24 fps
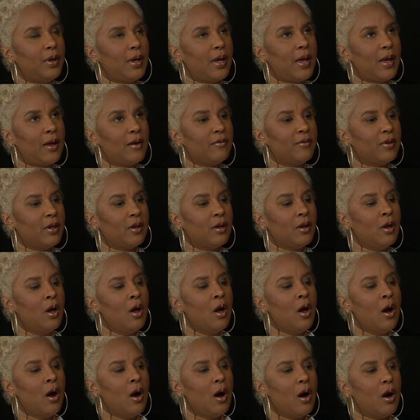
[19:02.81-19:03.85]
having
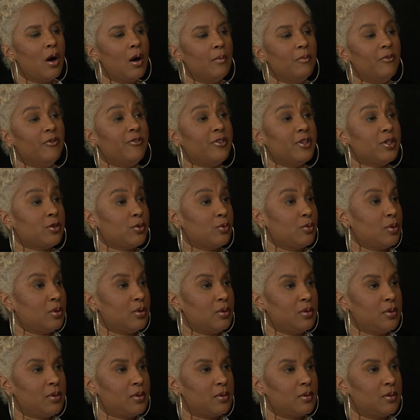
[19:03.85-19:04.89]

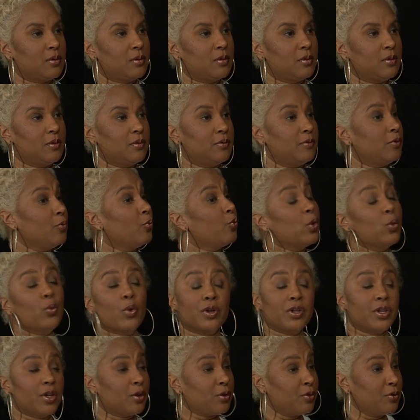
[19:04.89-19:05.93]
visuals. We weren't
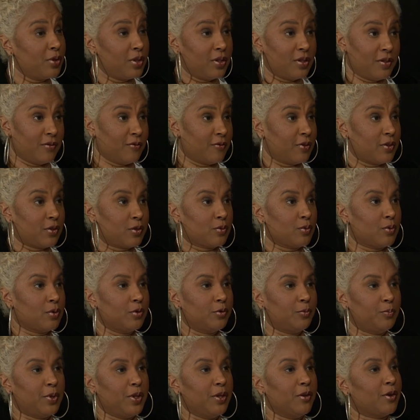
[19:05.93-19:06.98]
included in visuals,
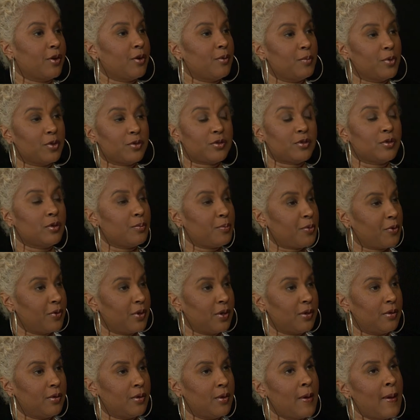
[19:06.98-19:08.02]
be it commercial or print.
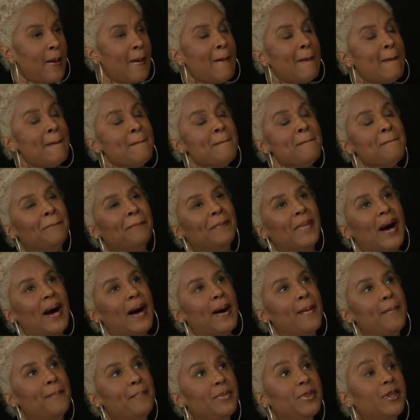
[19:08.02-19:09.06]

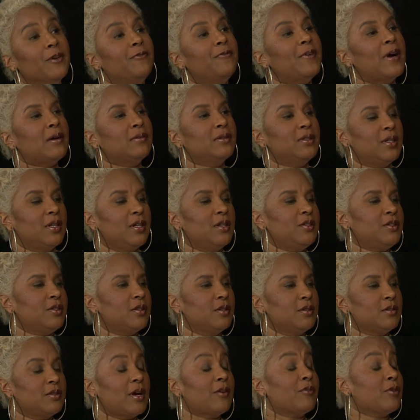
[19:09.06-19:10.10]
The foundations,
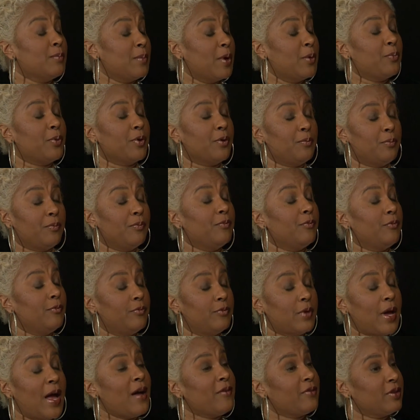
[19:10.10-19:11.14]
I remember
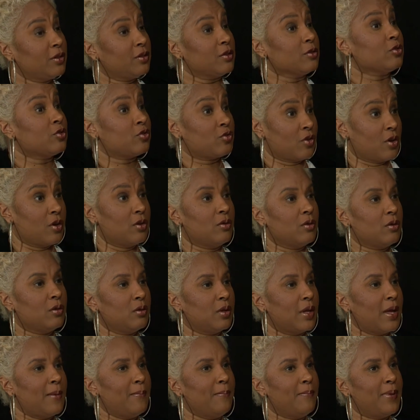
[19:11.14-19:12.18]
having to struggle
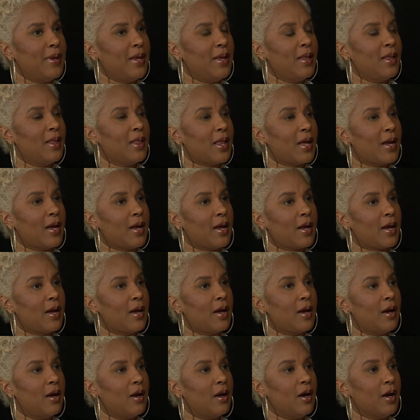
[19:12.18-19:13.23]
and be like
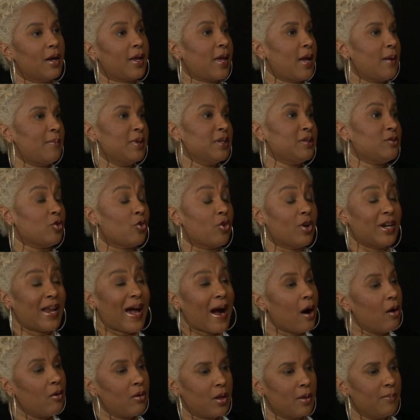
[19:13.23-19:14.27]
a chemist or an
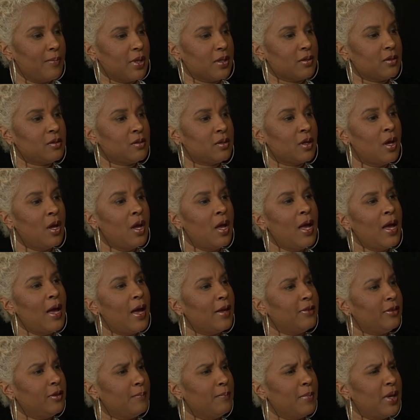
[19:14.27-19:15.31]
alchemist at
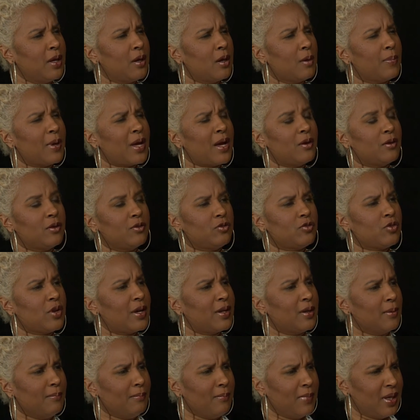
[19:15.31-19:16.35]
the makeup counter trying to
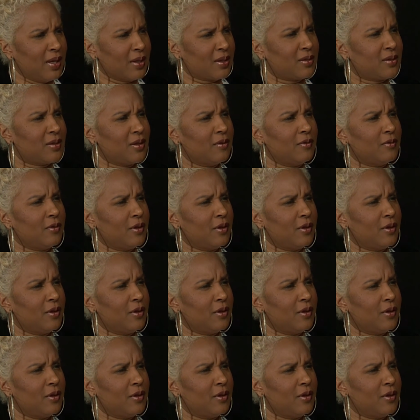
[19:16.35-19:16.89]
mix and